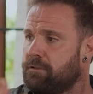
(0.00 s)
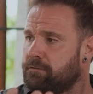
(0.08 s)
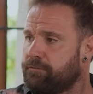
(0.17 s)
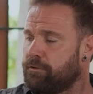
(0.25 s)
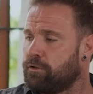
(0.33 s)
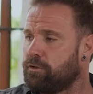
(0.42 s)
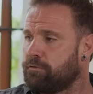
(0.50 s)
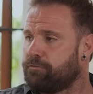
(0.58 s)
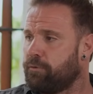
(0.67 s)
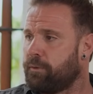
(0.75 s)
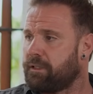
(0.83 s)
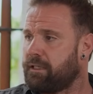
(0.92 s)
for yeah.
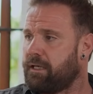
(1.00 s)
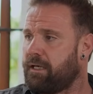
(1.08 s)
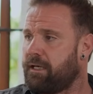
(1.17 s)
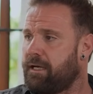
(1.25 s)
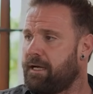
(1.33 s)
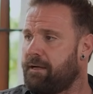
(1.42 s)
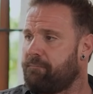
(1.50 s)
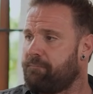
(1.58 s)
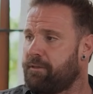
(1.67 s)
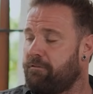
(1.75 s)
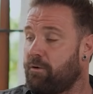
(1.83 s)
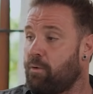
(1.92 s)
for what their um,
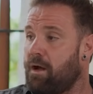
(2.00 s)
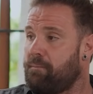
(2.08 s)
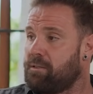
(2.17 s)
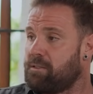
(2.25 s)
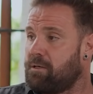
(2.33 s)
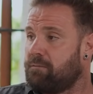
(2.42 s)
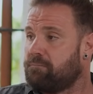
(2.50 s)
their requirements are.